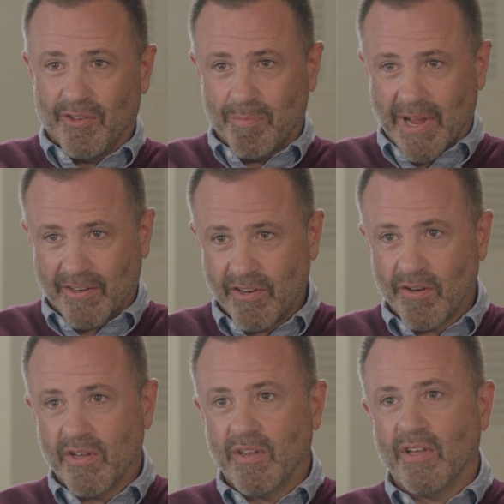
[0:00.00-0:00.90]
it a
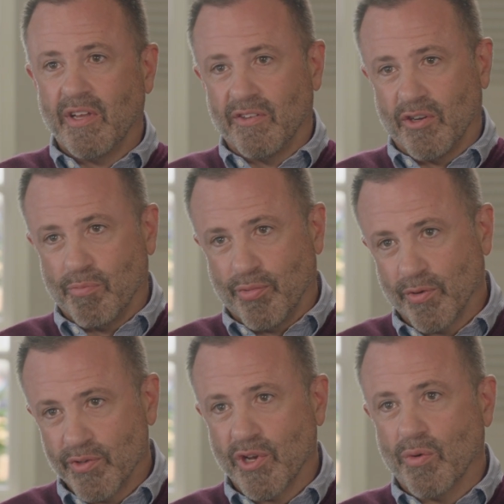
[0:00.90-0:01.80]
bacteria? Is it a
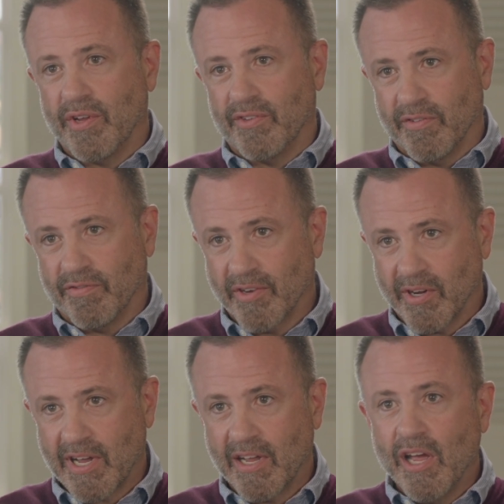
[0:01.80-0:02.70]
protozoa? Is it a
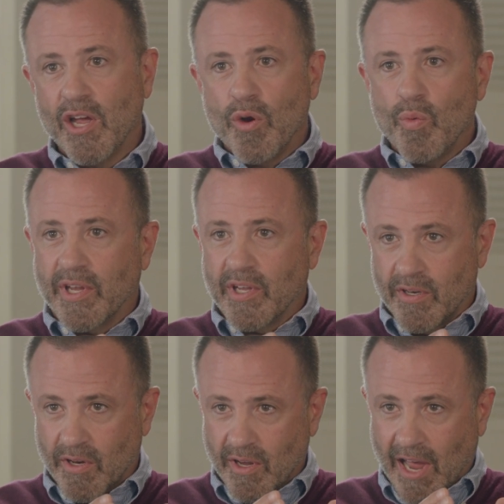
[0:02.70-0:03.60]
fungi? We
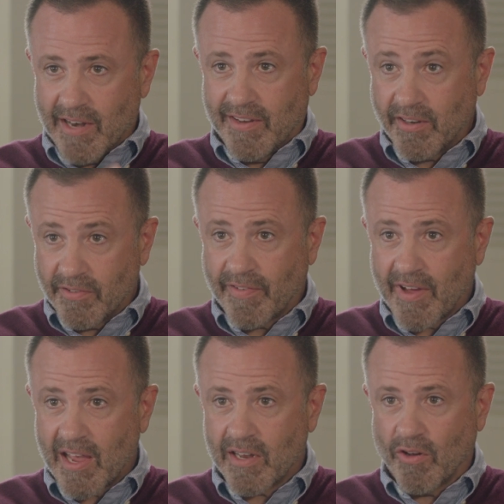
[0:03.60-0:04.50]
can
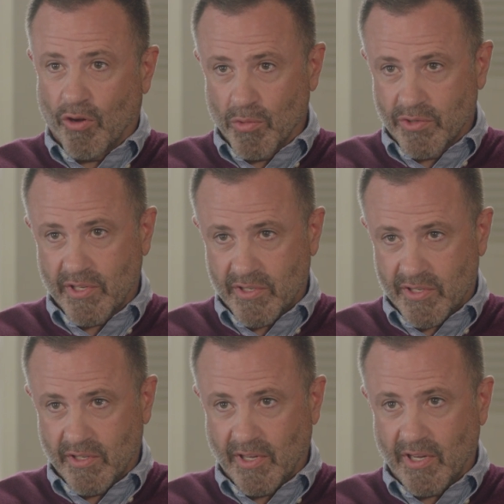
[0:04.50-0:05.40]
identify it almost
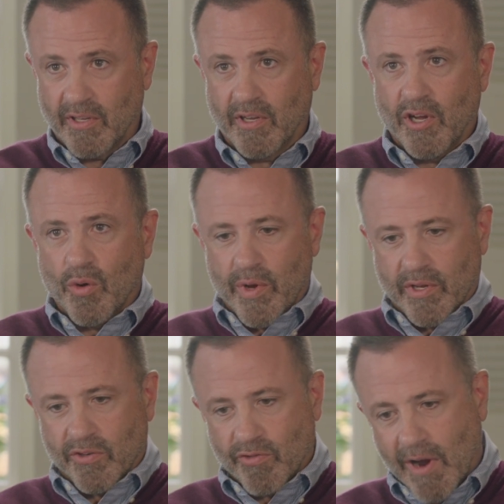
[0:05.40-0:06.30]
instantly. We
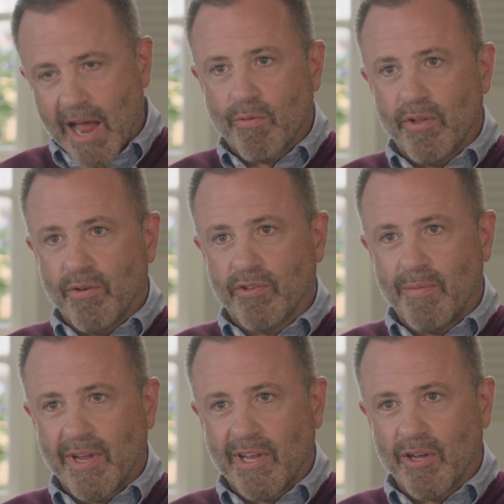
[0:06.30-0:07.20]
can track whether it's
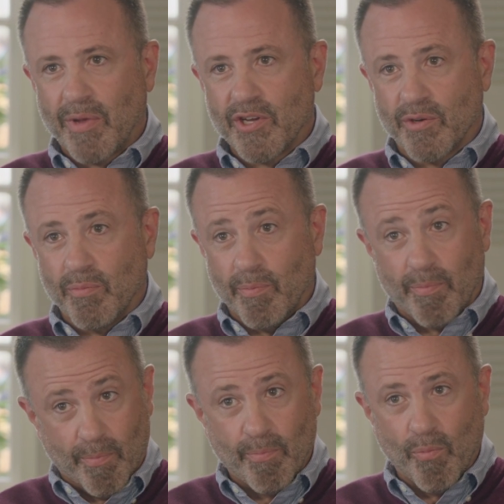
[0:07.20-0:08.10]
making a patient
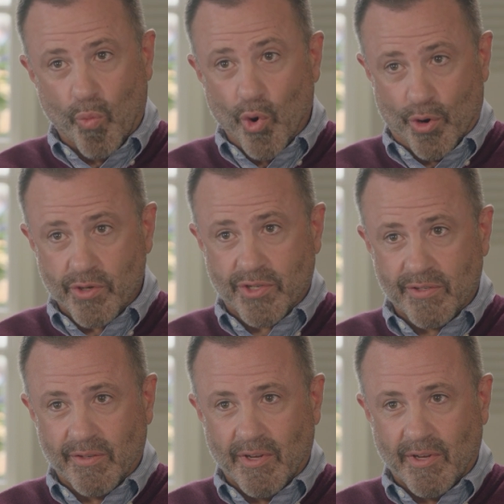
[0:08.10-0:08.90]
worse,